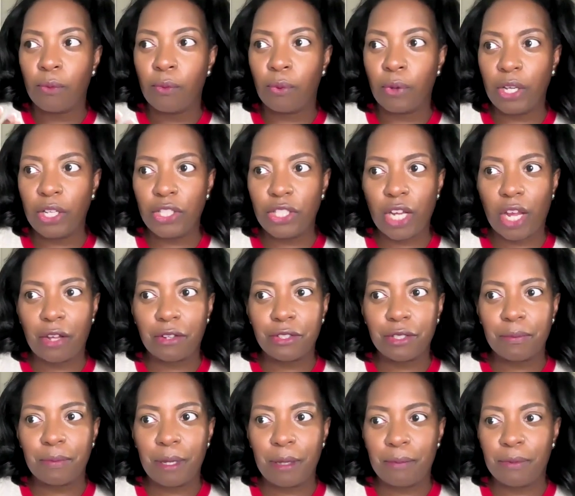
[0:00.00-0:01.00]
Reach out
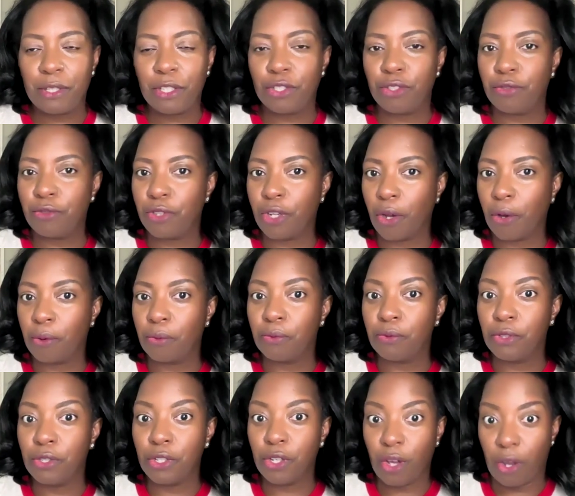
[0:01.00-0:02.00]
to people that you
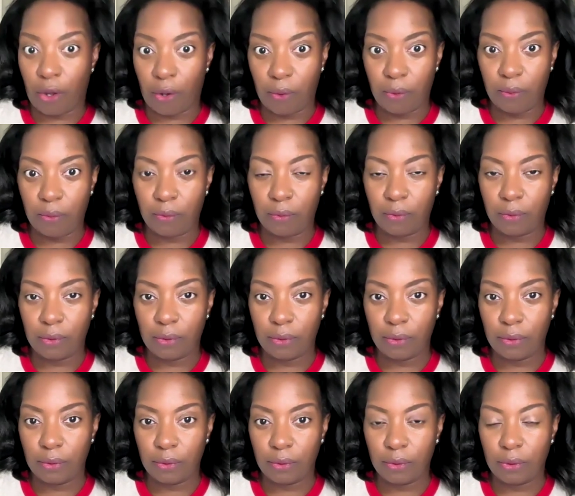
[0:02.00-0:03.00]
don't know,
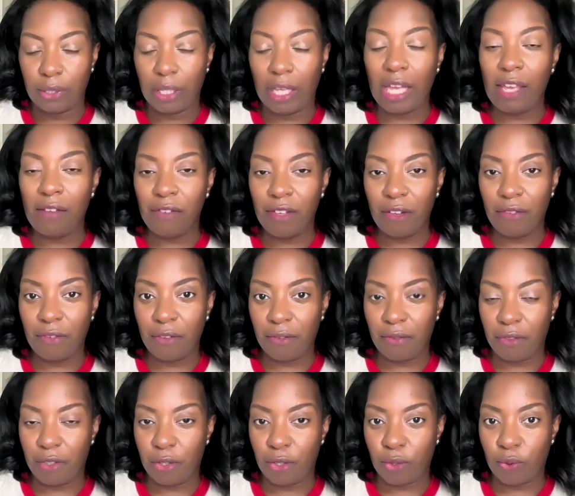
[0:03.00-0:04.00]
even if
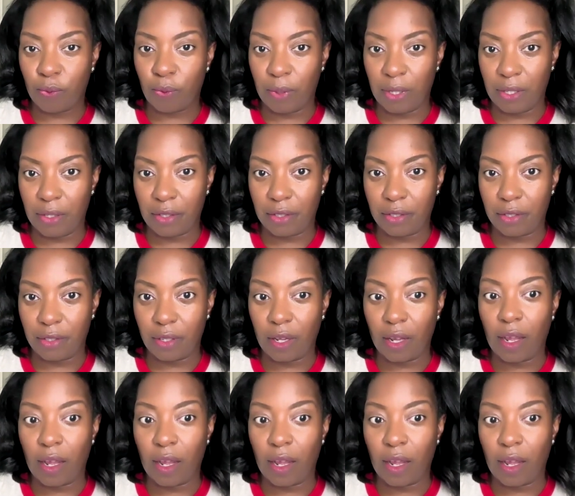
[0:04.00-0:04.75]
it feels weird.